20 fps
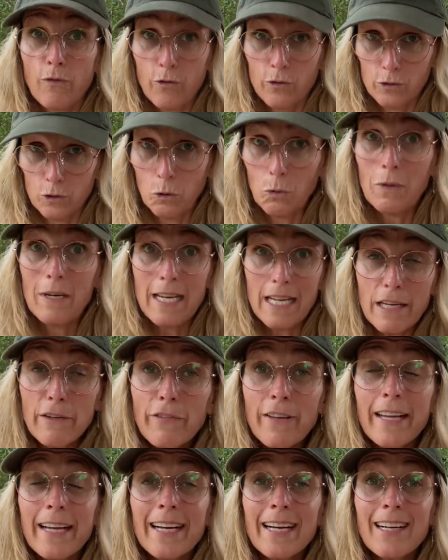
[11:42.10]
to
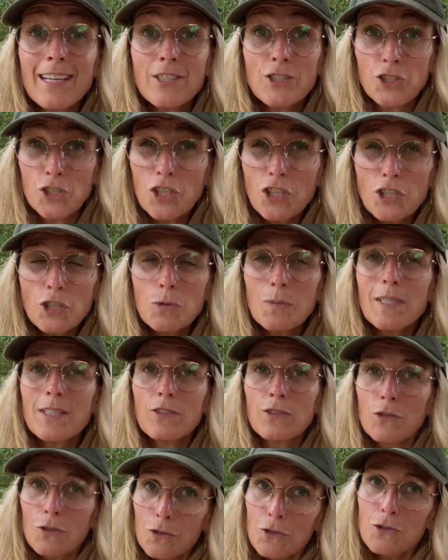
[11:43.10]
live here just
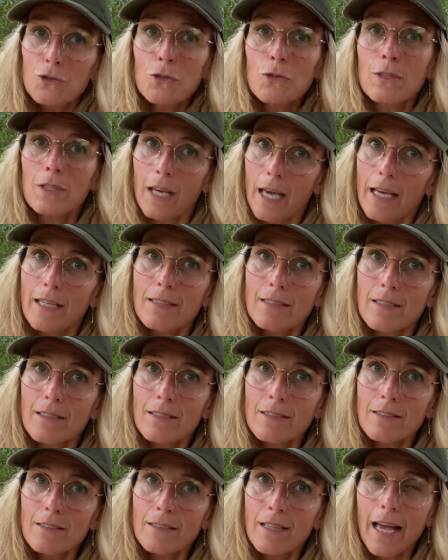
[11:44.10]
with 2
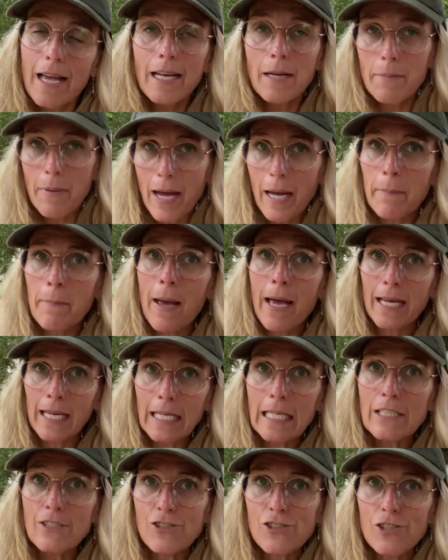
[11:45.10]
suitcases and a backpack
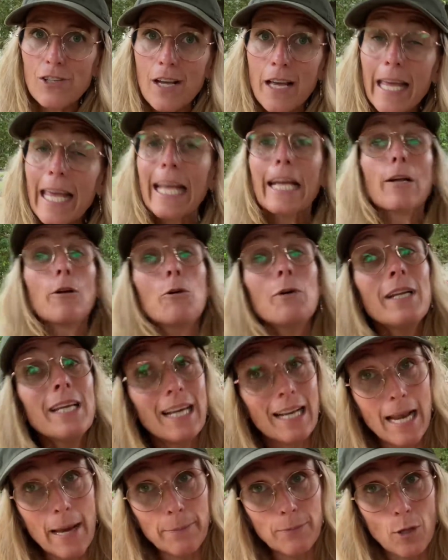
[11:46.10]
each,
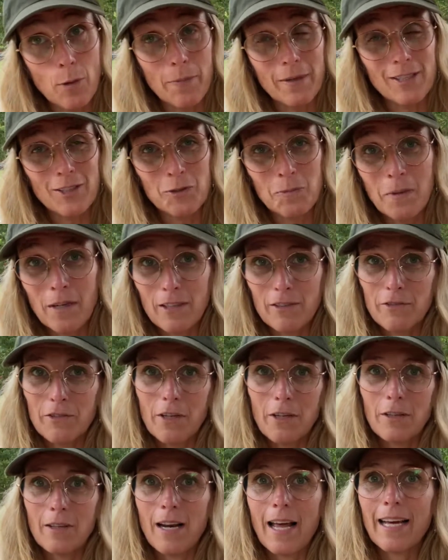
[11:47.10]
including a laptop and a
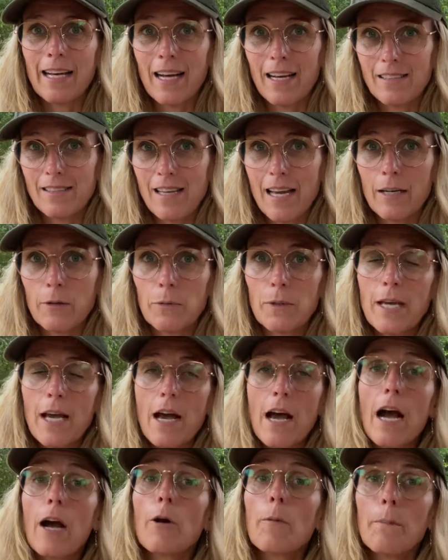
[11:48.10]
smartphone. Like I said,
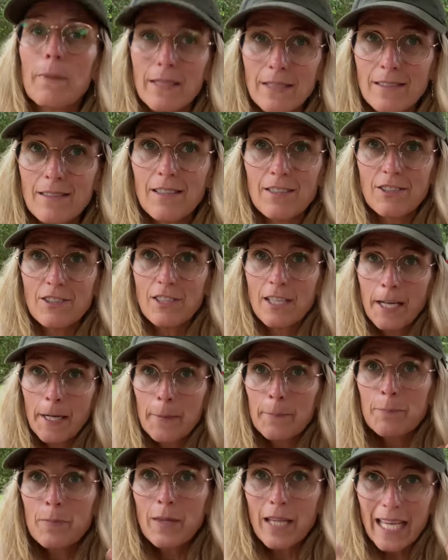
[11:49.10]
our business
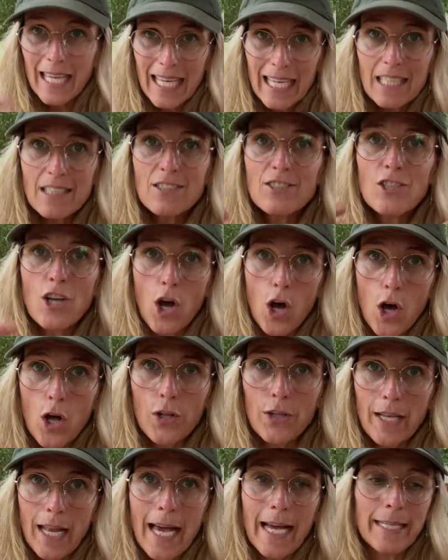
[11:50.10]
is
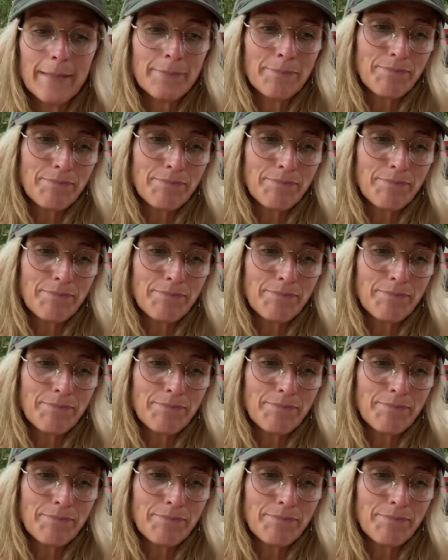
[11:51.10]
online.